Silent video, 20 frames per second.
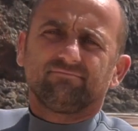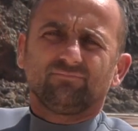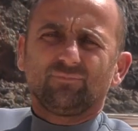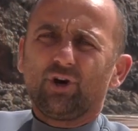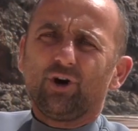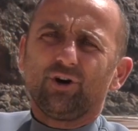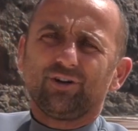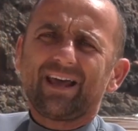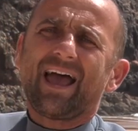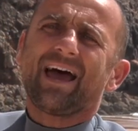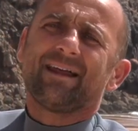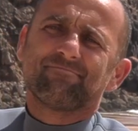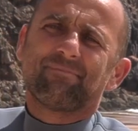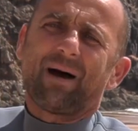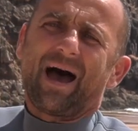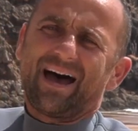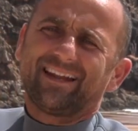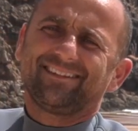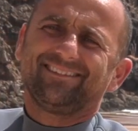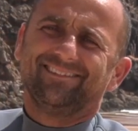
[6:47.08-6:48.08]
Good and
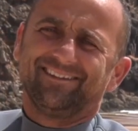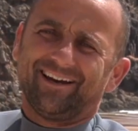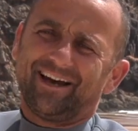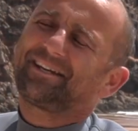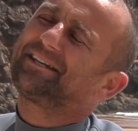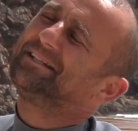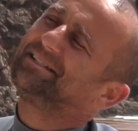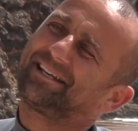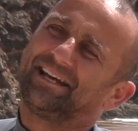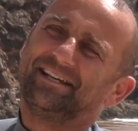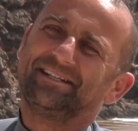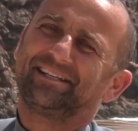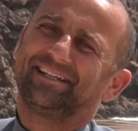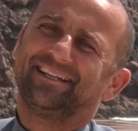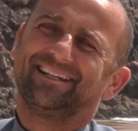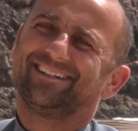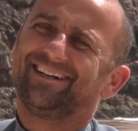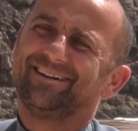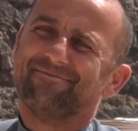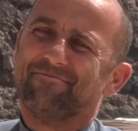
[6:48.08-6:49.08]
bad, I can take
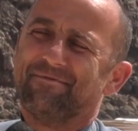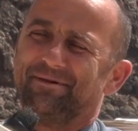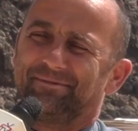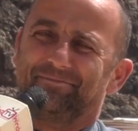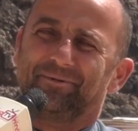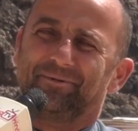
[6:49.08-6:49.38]
it. I'm a big